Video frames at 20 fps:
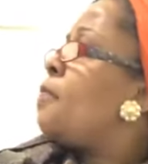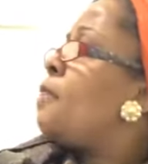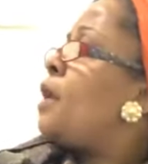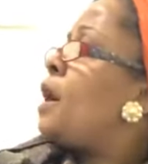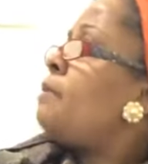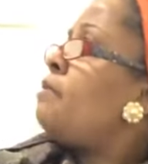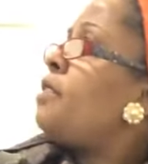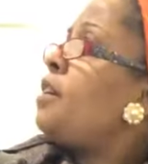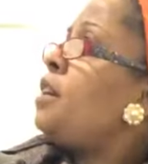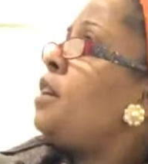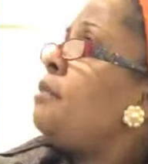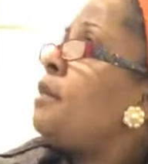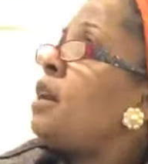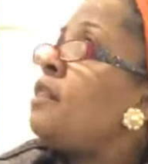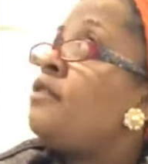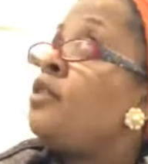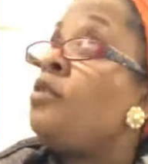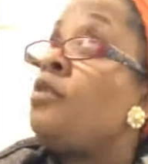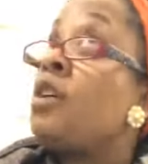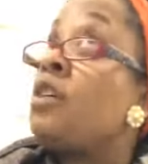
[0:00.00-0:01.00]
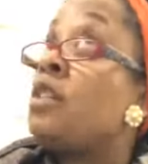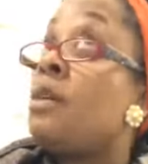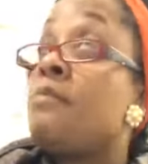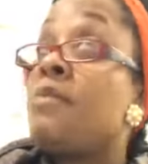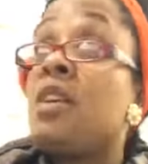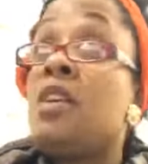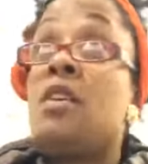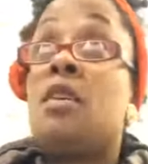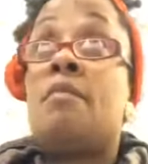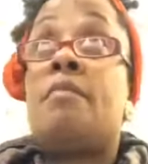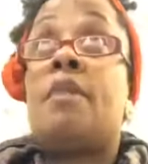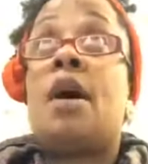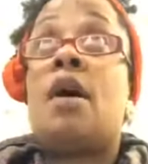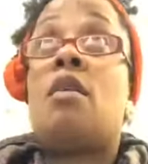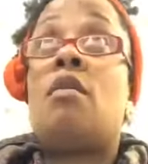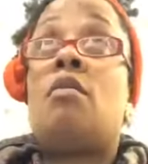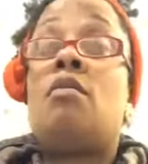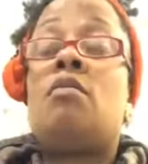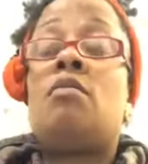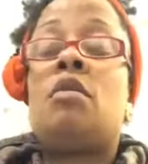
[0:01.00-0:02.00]
I'm thinking about a few things. I'm thinking
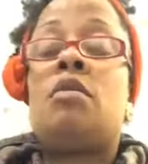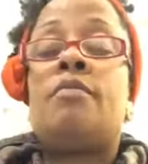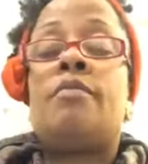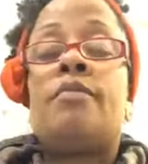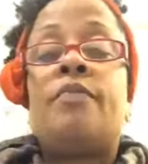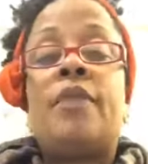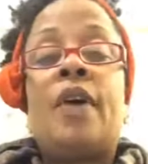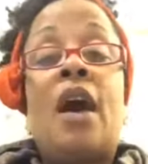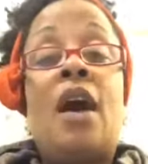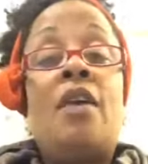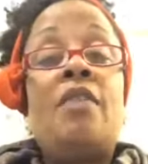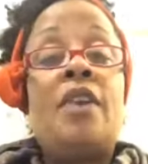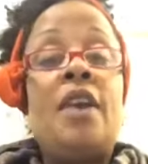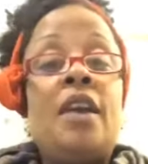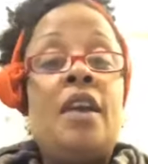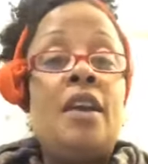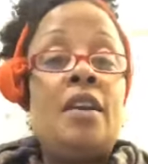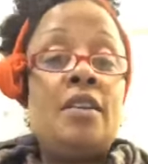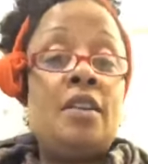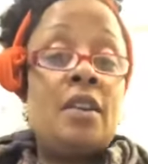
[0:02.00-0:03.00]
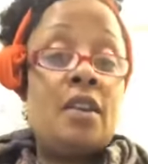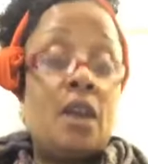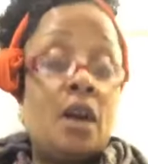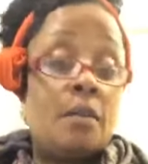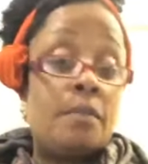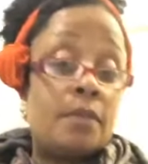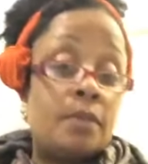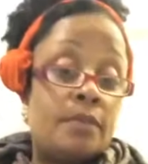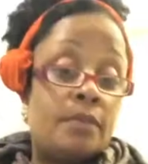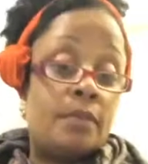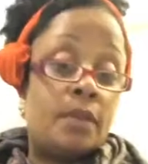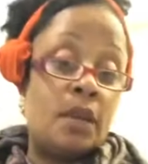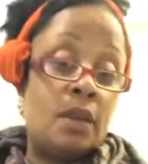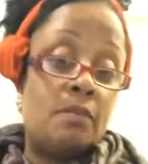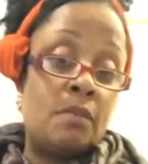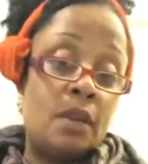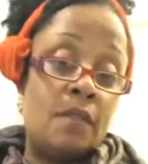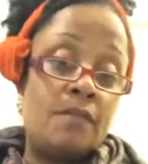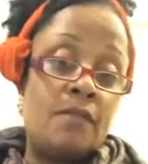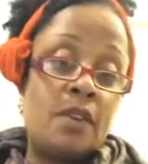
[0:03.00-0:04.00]
about how they ended up in
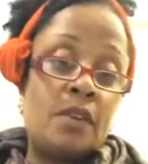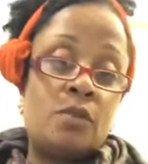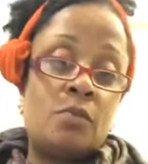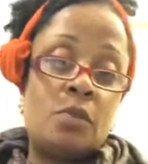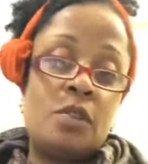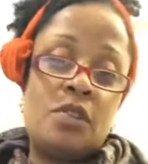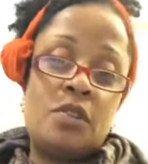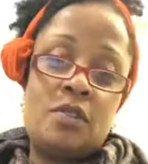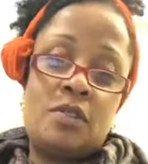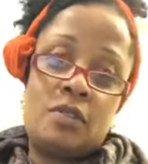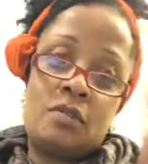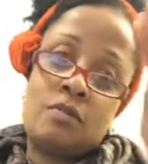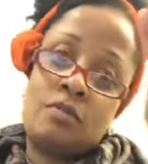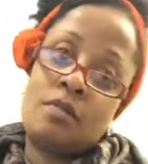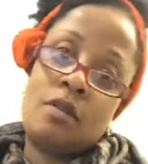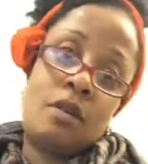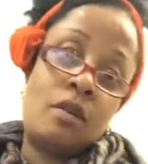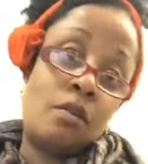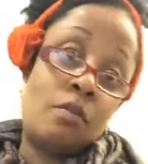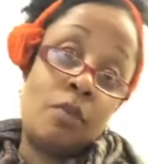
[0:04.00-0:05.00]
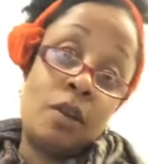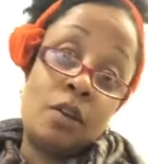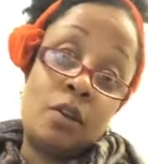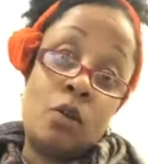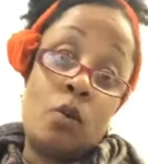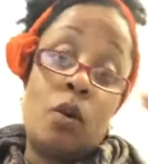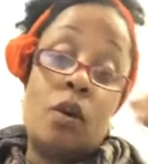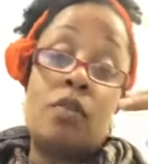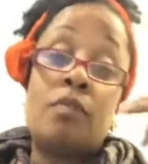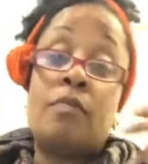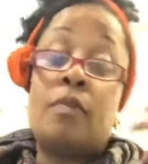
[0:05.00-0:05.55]
Memphis, which isn't all the way north,